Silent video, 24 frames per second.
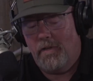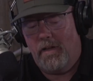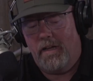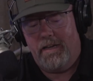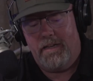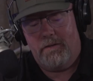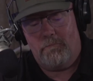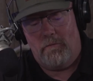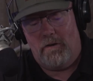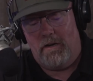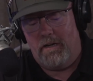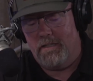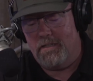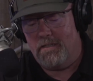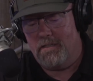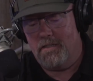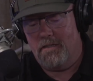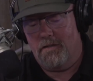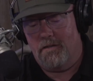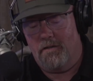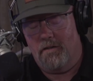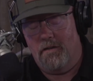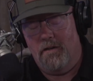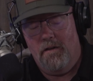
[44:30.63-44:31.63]
Likewise
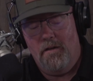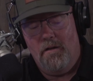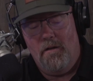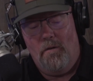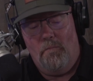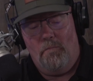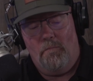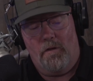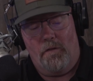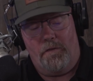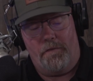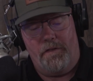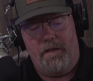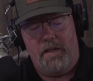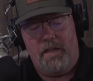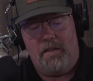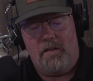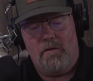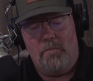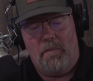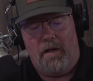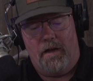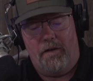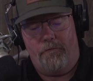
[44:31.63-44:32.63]
here. Well,
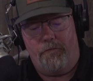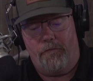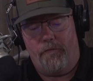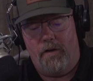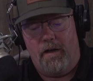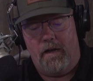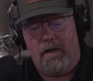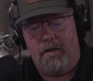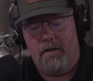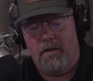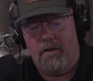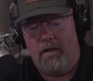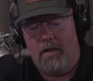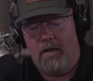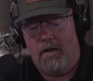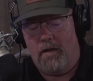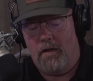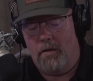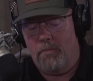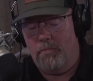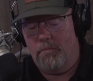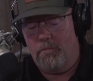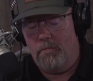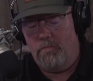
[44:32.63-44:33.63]
thank you, my friend.
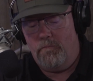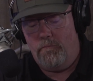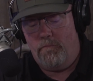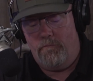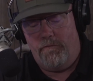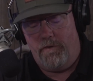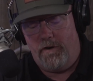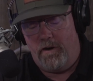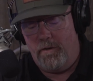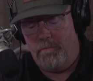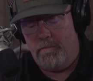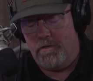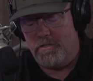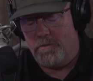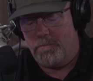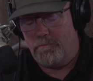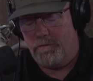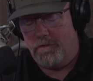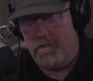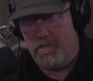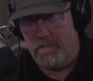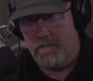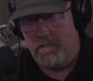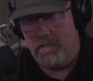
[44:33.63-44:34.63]
Very much
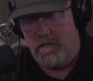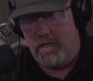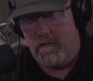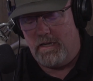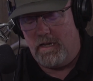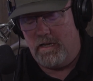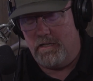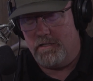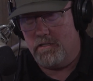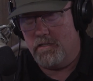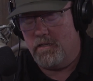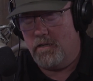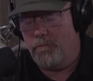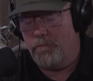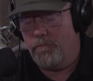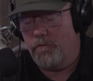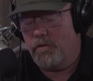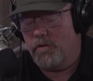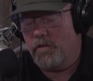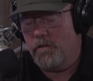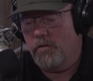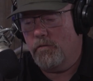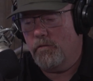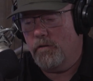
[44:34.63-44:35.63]
appreciate catching up
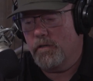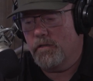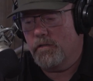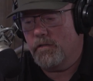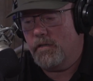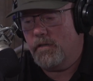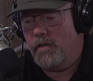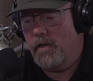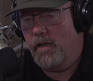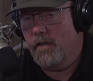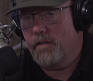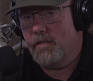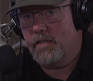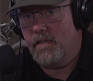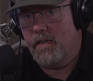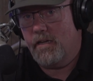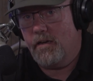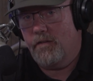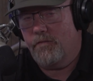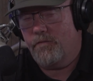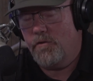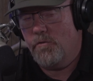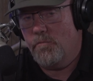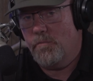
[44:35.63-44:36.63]
with you and
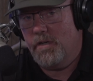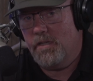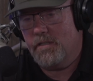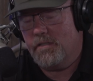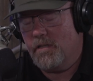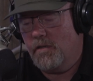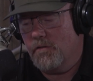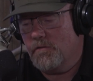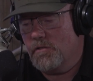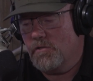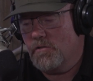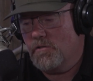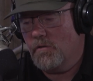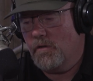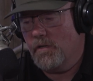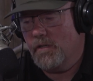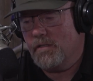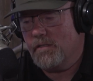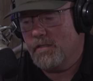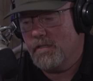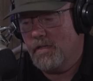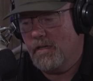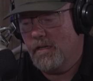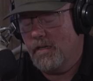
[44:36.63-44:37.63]
taking a few minutes out to join
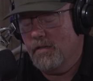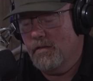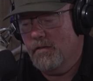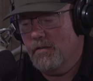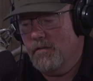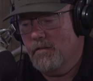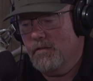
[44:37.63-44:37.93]
us today.